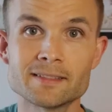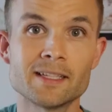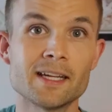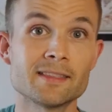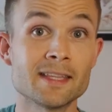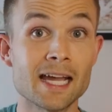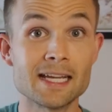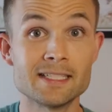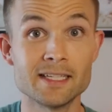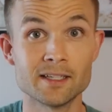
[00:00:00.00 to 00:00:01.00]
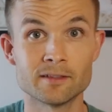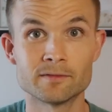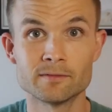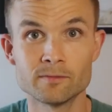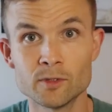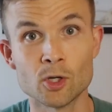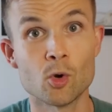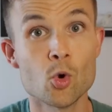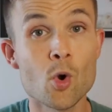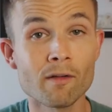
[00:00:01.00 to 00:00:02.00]
Basically, the idea of, you
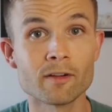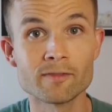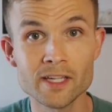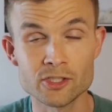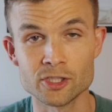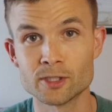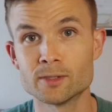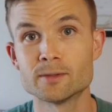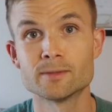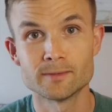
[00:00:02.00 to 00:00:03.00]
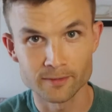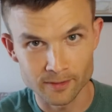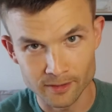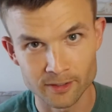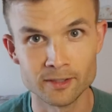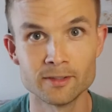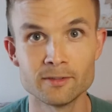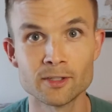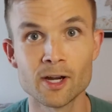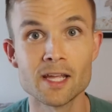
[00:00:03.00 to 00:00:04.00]
know, whoever feeds you,
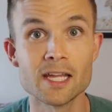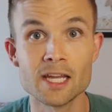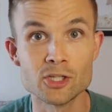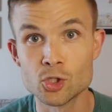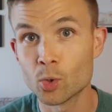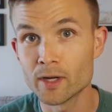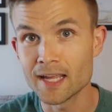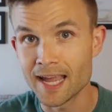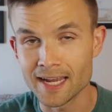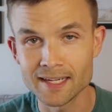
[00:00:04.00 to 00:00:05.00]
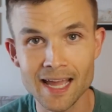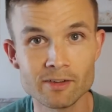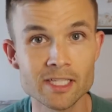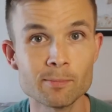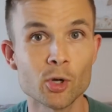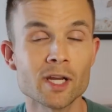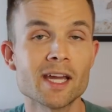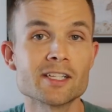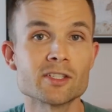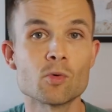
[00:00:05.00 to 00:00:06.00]
you're gonna enjoy and have a deeper
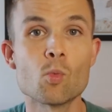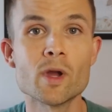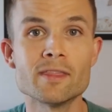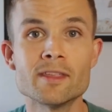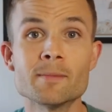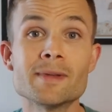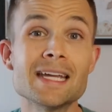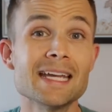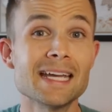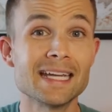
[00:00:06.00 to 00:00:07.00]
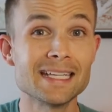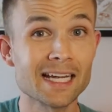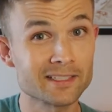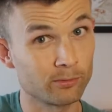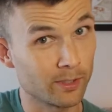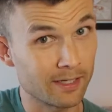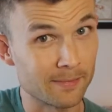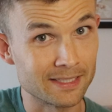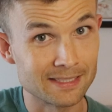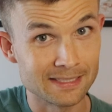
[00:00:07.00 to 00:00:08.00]
connection with them. And he actually
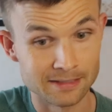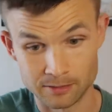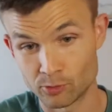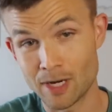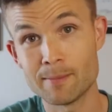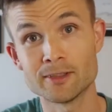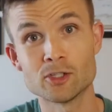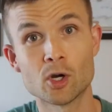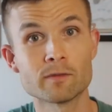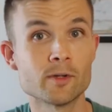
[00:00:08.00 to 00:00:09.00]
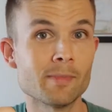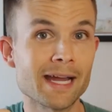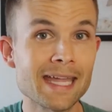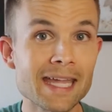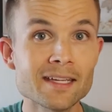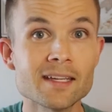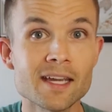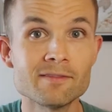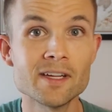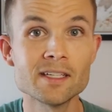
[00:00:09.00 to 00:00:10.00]
recommends grabbing the dog food by hand
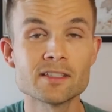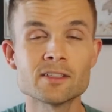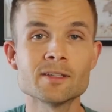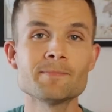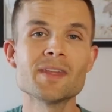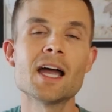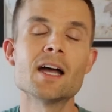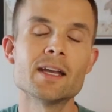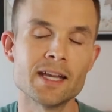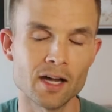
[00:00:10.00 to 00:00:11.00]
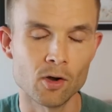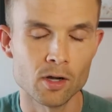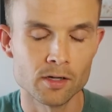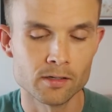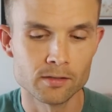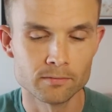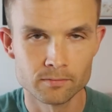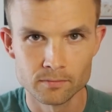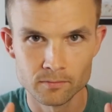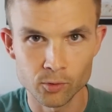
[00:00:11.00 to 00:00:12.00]
and feeding it to them. Now,
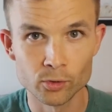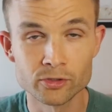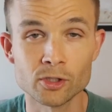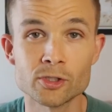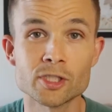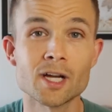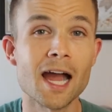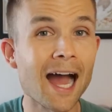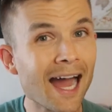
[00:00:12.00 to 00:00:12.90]
full disclosure,